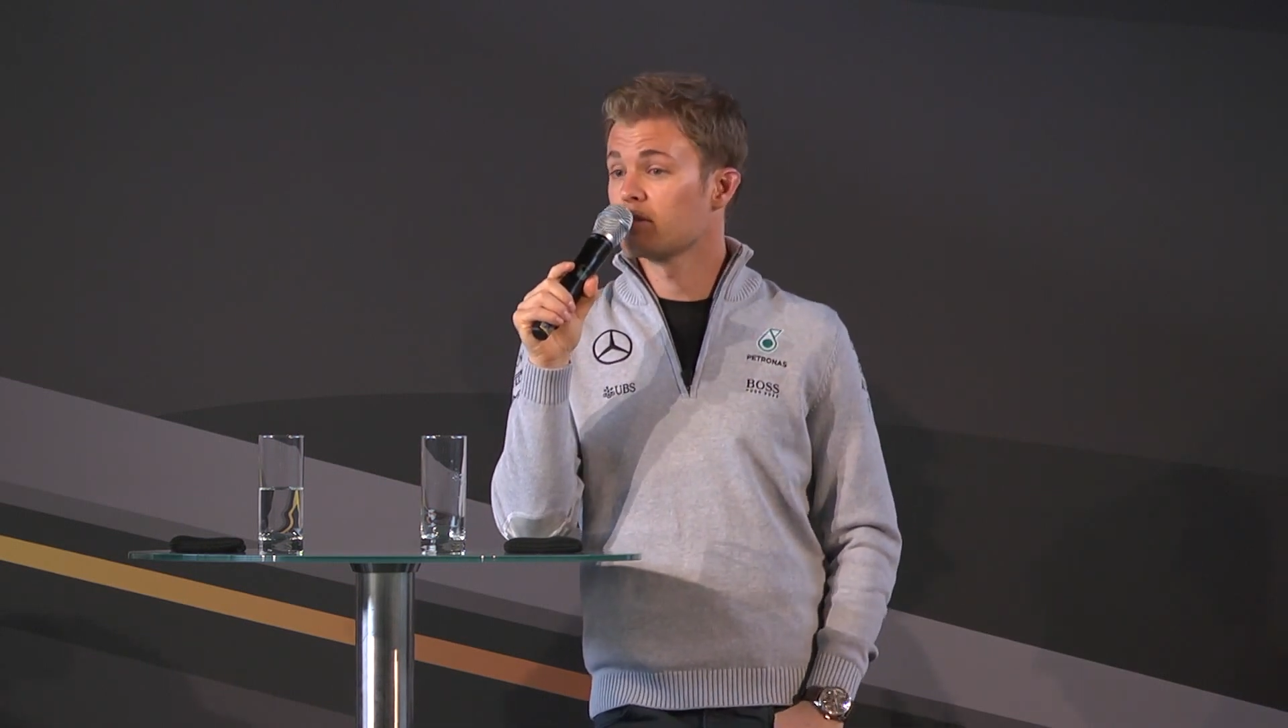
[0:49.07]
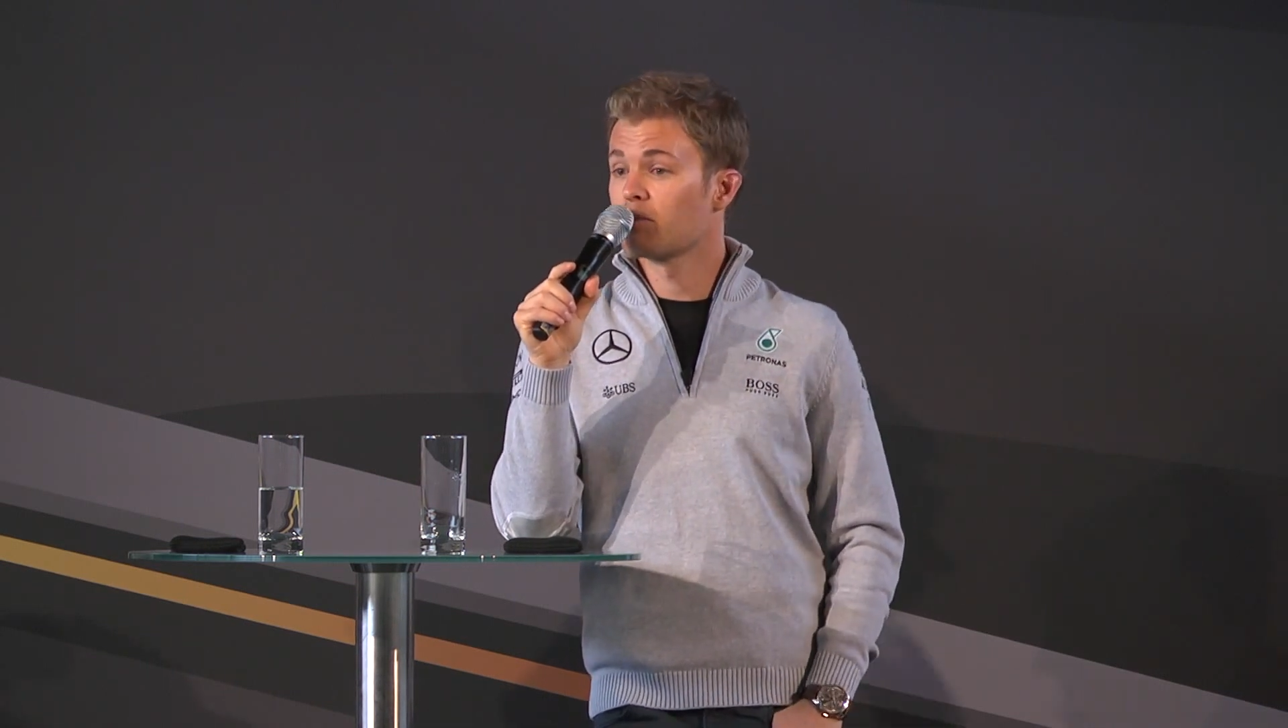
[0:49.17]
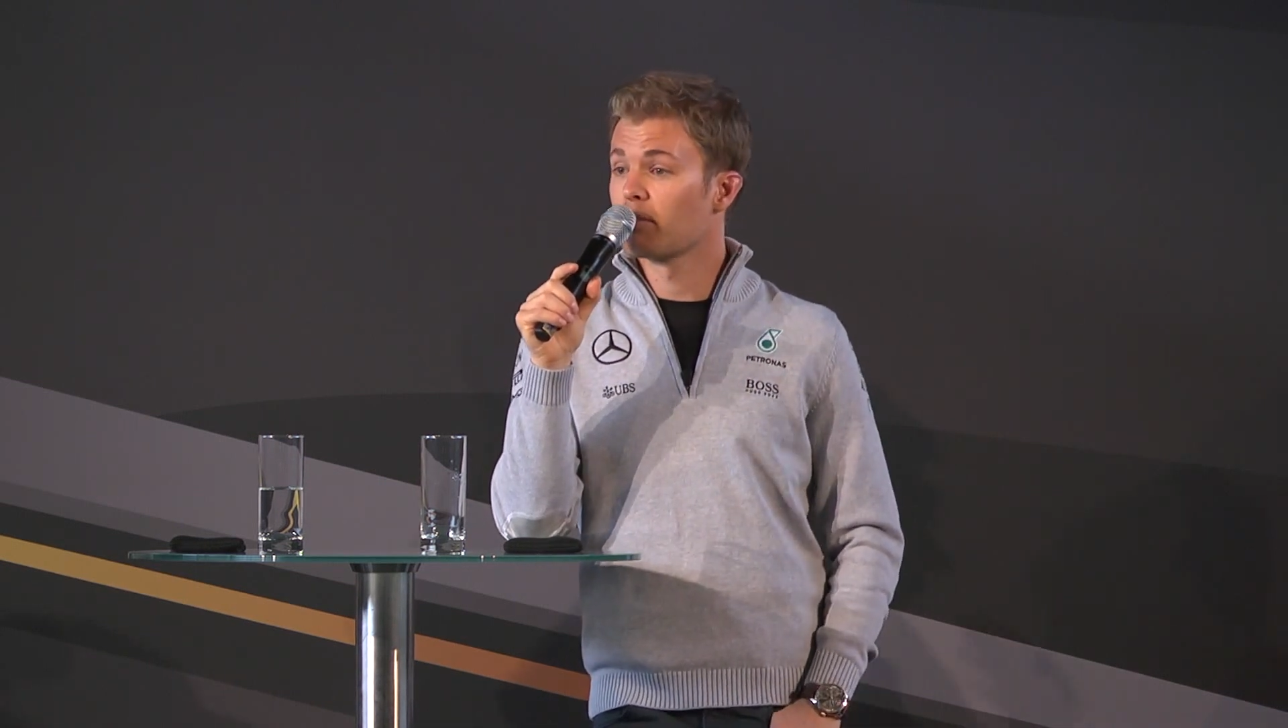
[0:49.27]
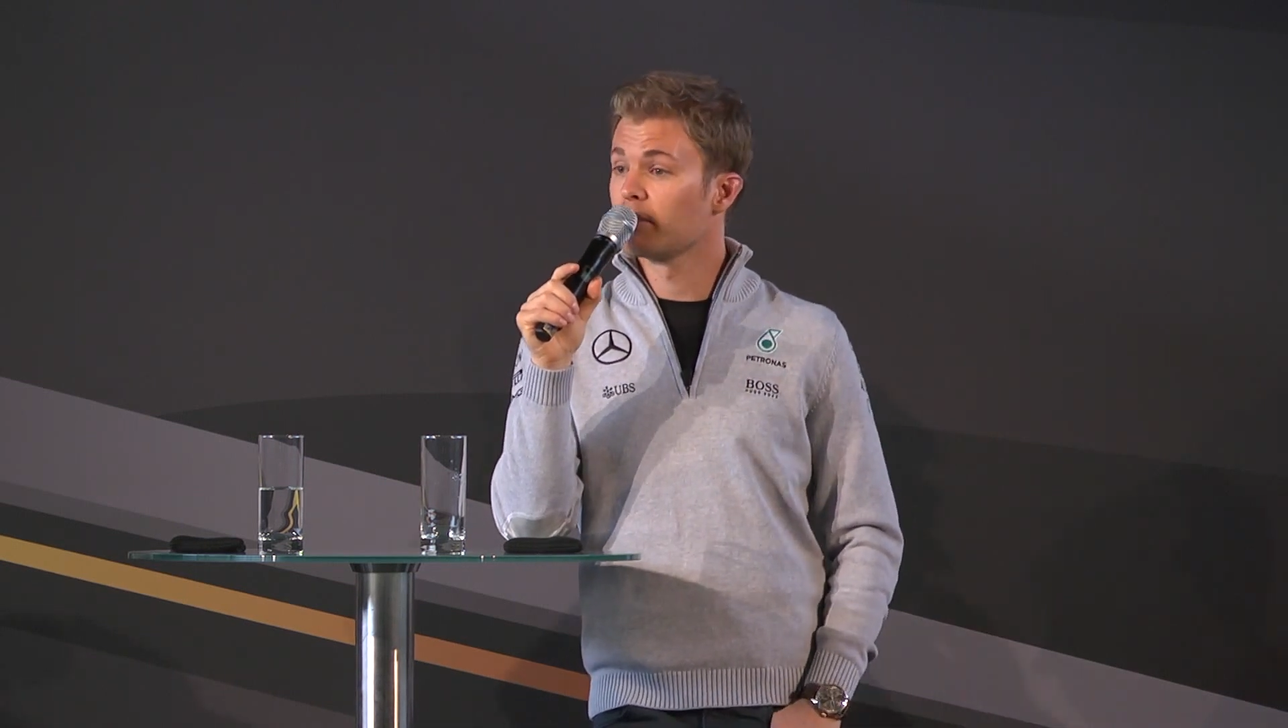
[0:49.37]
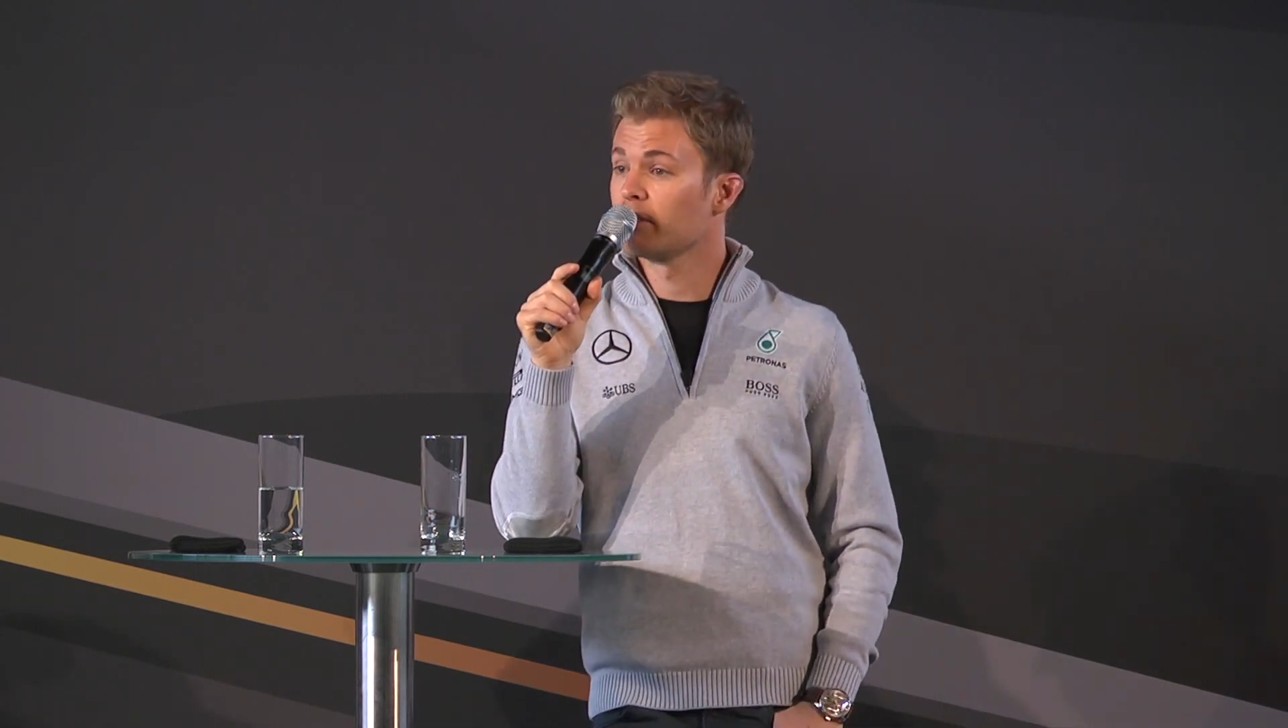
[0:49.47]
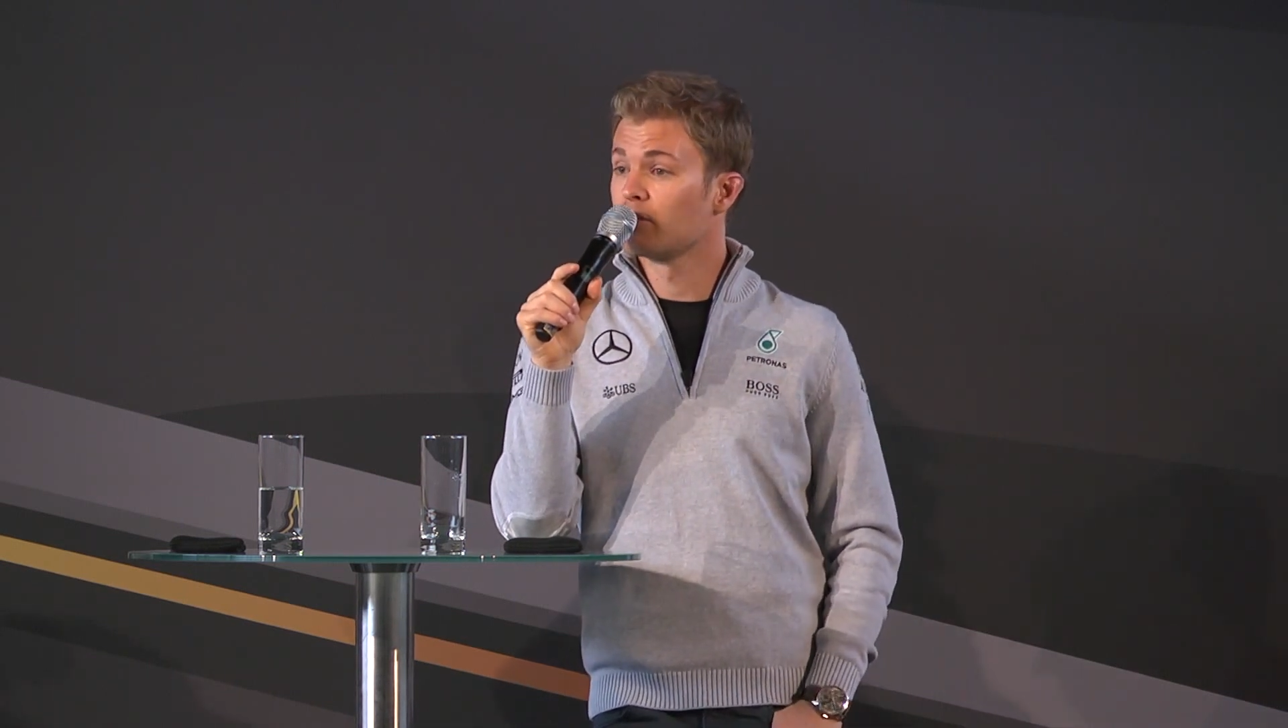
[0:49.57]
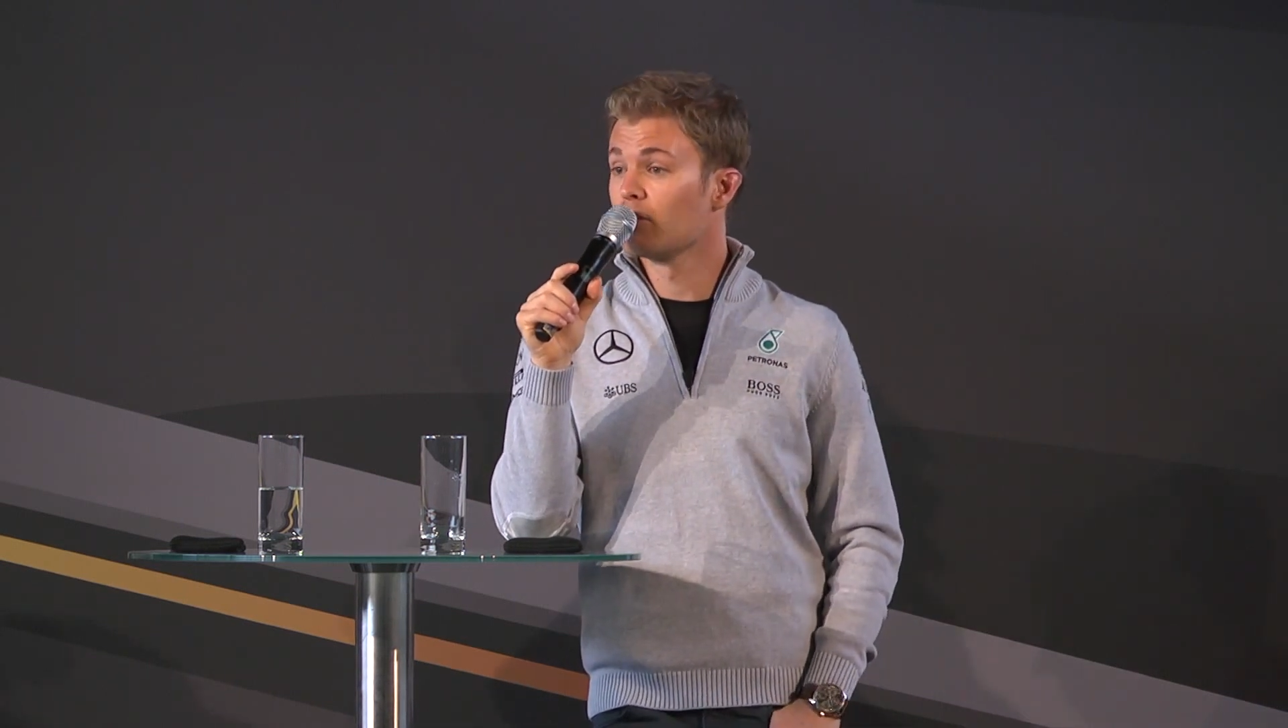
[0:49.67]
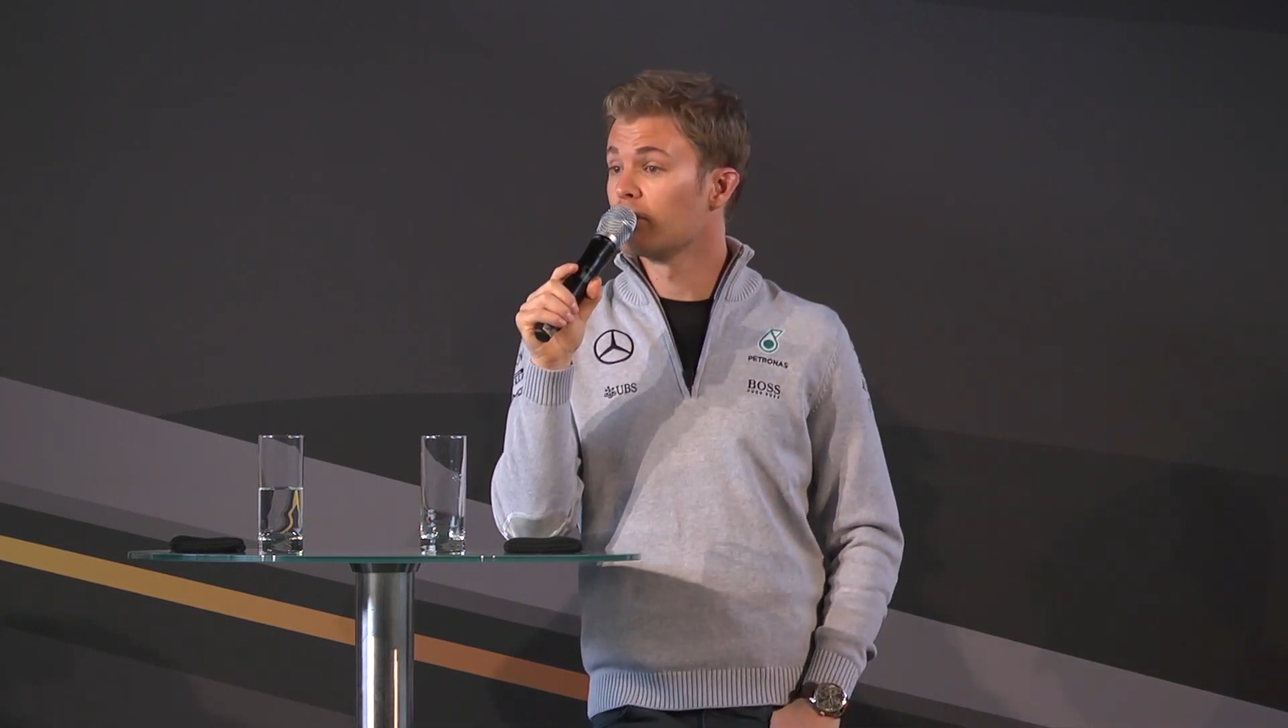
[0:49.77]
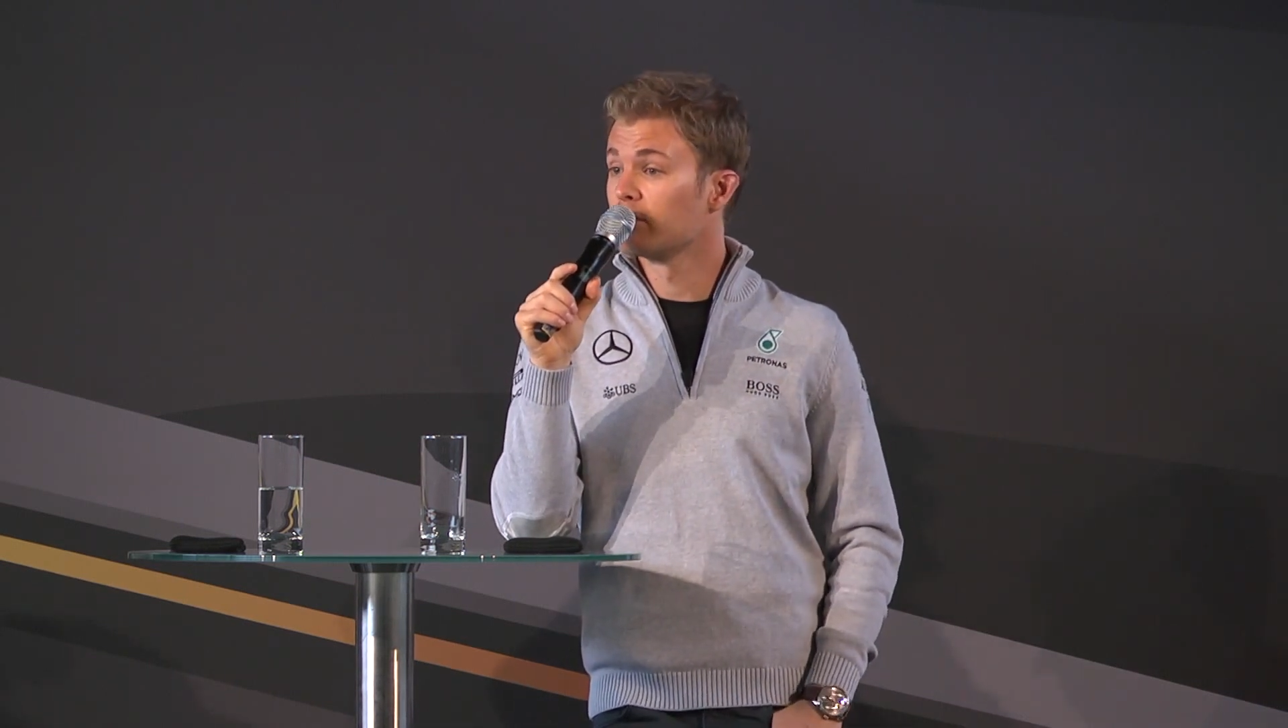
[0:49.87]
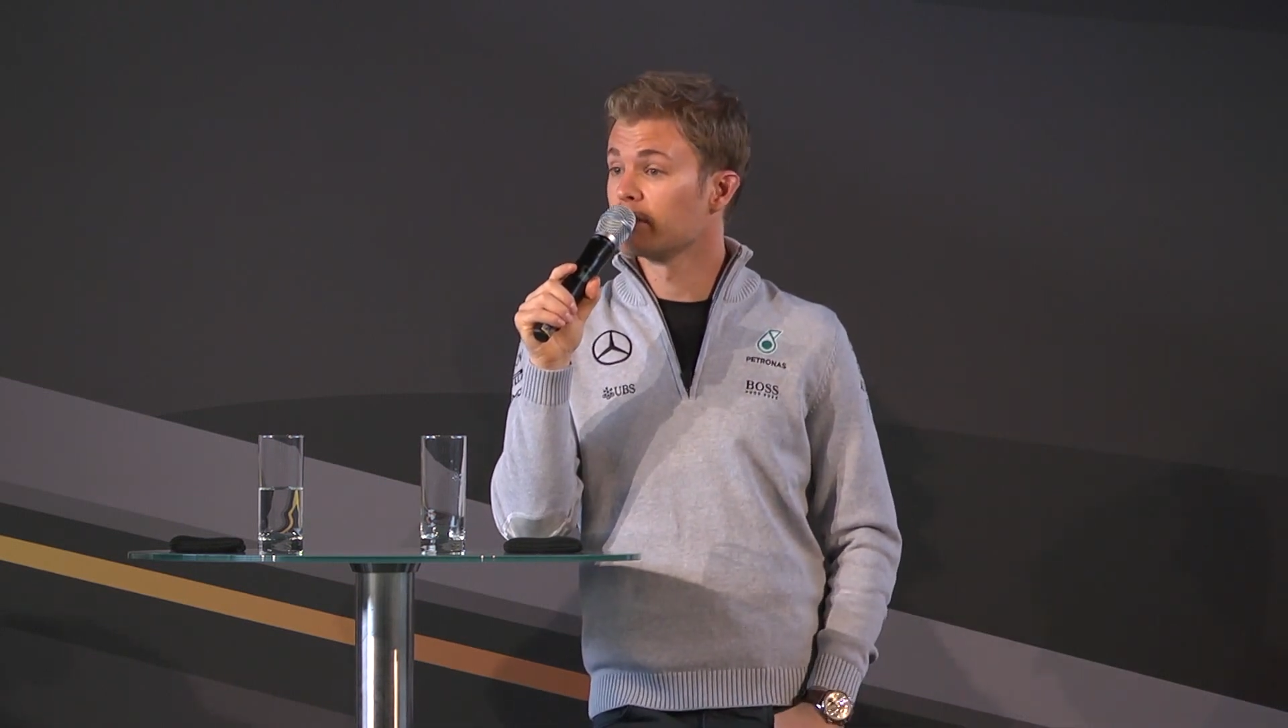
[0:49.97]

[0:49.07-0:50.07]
is probably good